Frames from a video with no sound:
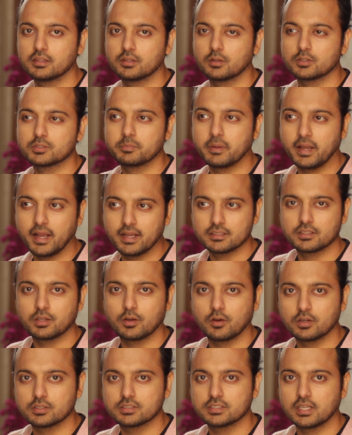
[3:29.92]
those bad
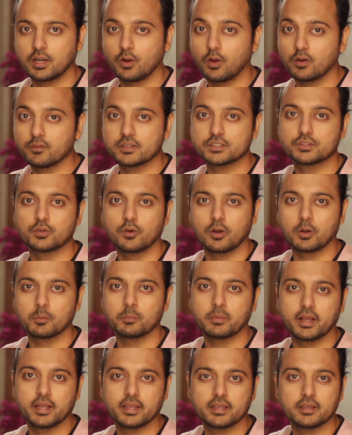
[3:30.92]
thoughts are always
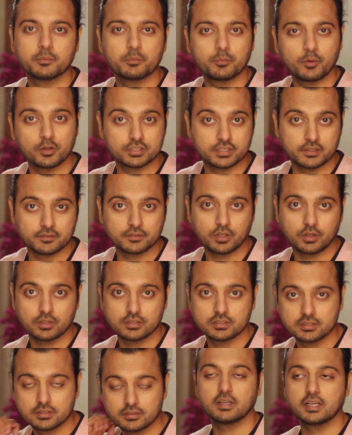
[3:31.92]
followed by positive
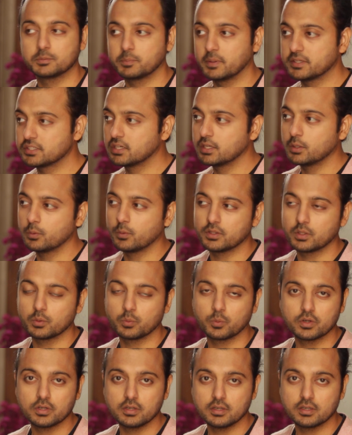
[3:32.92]
thoughts, especially when the
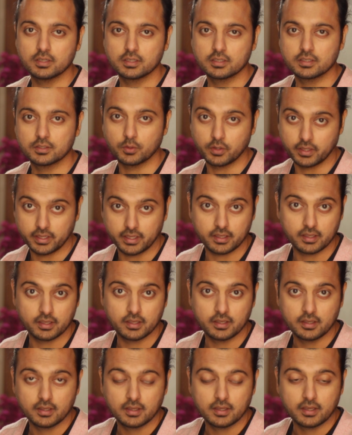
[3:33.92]
world today
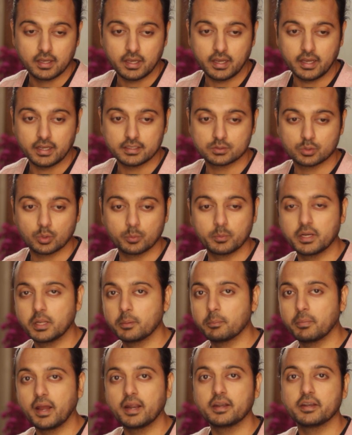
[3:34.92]
has so
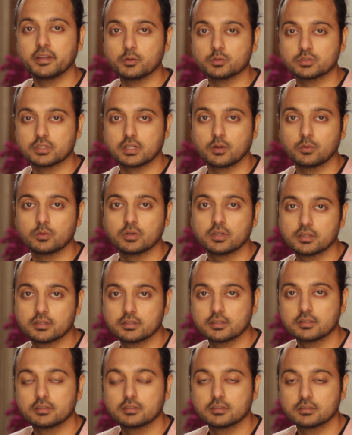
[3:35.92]
many bad news around.
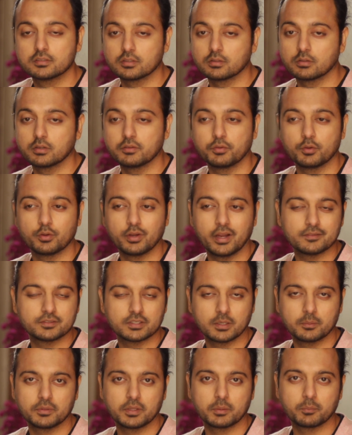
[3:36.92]
So if you have
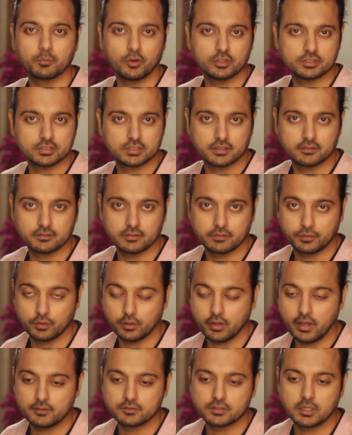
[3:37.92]
something positive, if
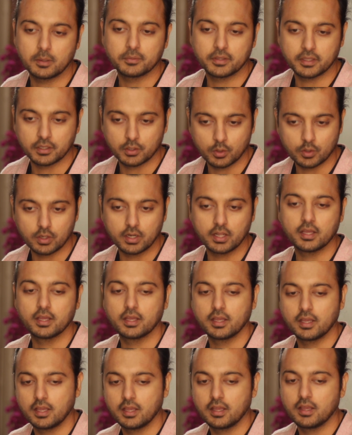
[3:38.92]
you have something good,
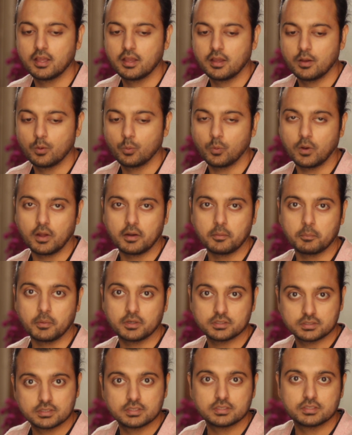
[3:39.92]
one
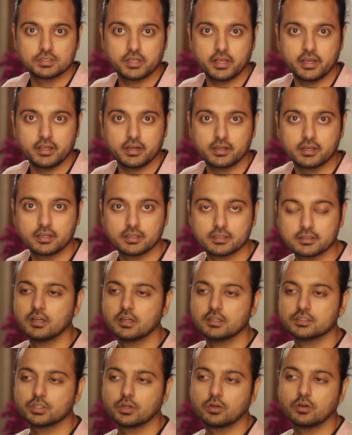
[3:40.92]
must share it.
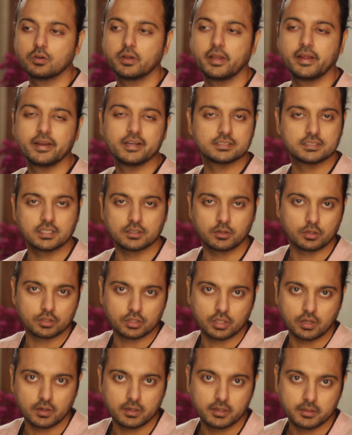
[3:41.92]
So here is the
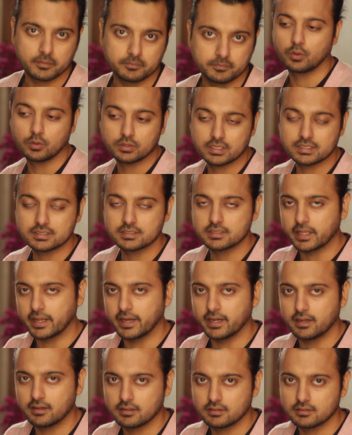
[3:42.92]
good thought. On this
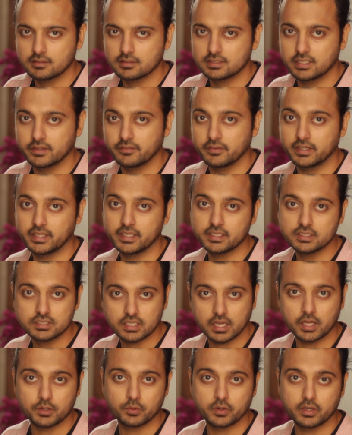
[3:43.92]
date, seventeenth
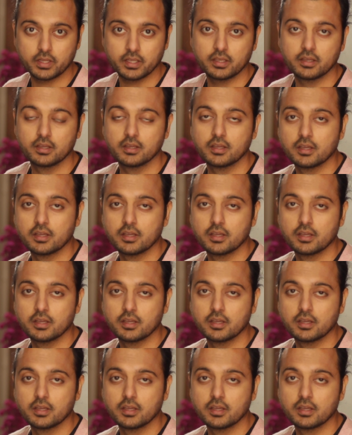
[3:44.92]
January,